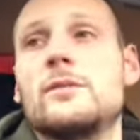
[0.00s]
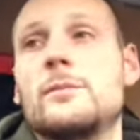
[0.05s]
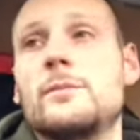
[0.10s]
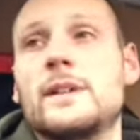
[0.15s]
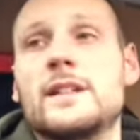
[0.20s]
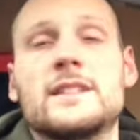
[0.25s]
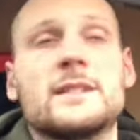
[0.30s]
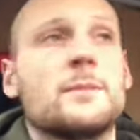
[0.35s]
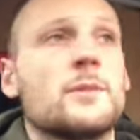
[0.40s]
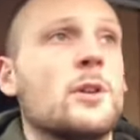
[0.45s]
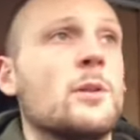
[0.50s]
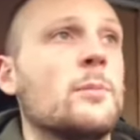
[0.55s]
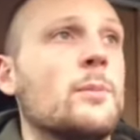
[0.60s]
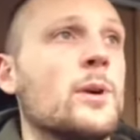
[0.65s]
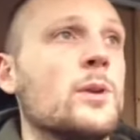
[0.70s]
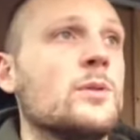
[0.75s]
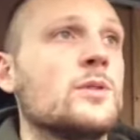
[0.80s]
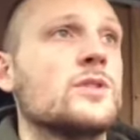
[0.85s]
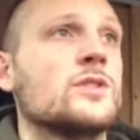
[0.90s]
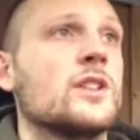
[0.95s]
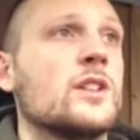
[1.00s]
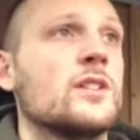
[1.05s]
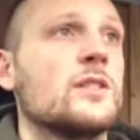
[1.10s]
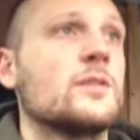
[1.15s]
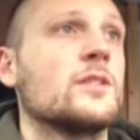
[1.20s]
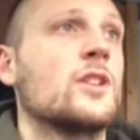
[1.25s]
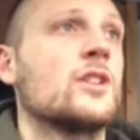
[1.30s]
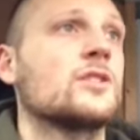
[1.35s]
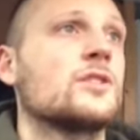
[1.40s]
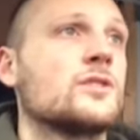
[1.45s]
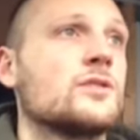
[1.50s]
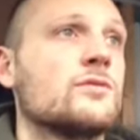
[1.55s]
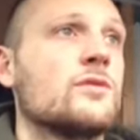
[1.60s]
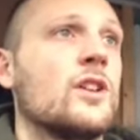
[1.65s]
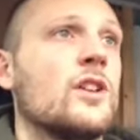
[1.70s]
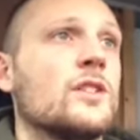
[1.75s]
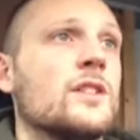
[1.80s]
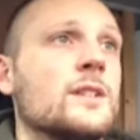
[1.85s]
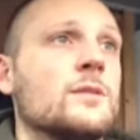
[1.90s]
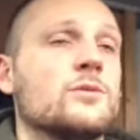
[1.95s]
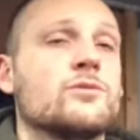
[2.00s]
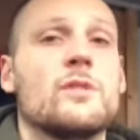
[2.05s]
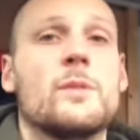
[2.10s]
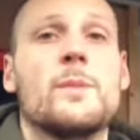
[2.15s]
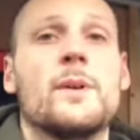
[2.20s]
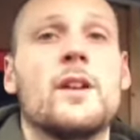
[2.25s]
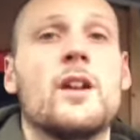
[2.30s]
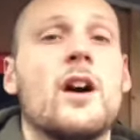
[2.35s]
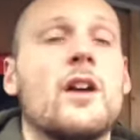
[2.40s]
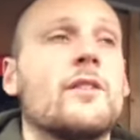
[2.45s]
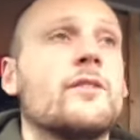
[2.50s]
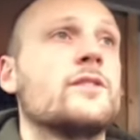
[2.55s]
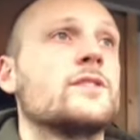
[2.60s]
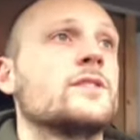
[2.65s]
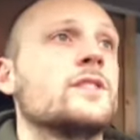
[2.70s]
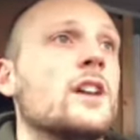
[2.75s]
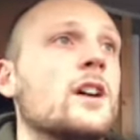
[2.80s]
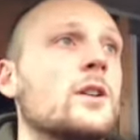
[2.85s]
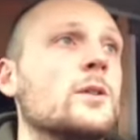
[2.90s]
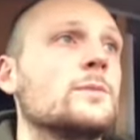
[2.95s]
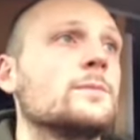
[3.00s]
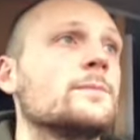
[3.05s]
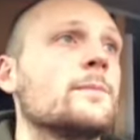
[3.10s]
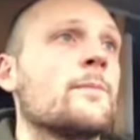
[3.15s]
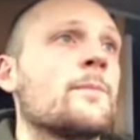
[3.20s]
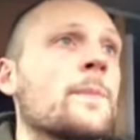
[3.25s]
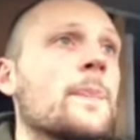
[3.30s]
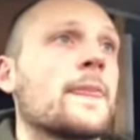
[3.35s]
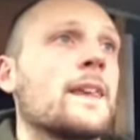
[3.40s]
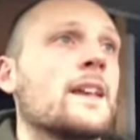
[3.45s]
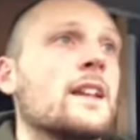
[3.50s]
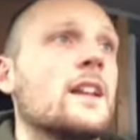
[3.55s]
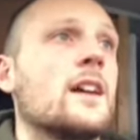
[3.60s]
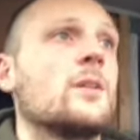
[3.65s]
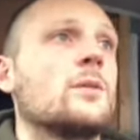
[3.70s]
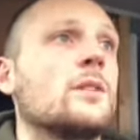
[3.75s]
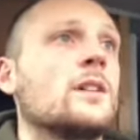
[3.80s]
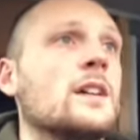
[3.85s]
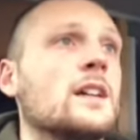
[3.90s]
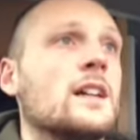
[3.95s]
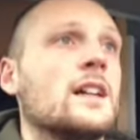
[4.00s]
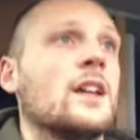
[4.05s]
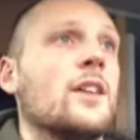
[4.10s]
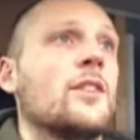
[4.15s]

by the time I got boots on I got to the rod it's ripping off so you know I